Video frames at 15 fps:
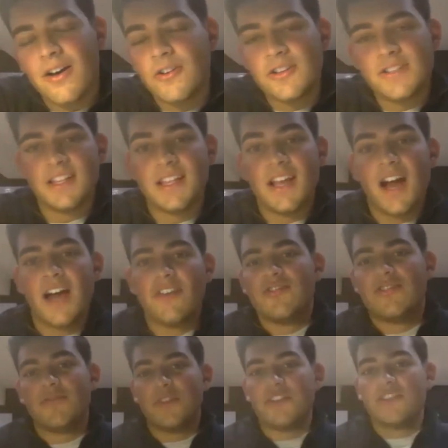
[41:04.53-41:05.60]
Honestly, I
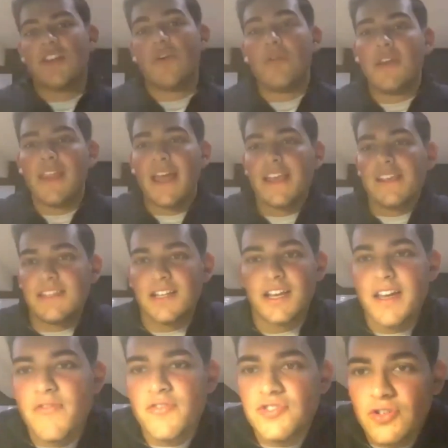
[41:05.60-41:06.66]
used to be so lazy and
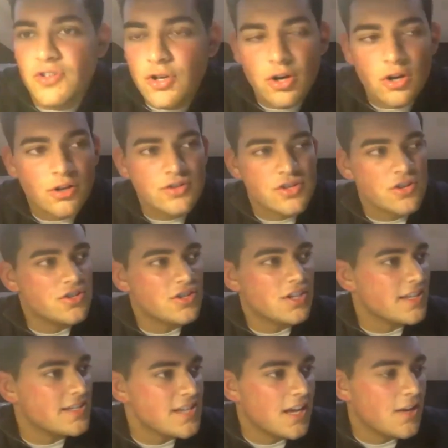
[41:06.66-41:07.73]
I never used to cook, so I used to
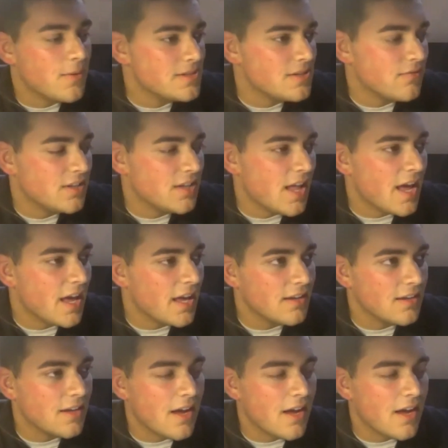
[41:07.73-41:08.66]
get takeaways every day.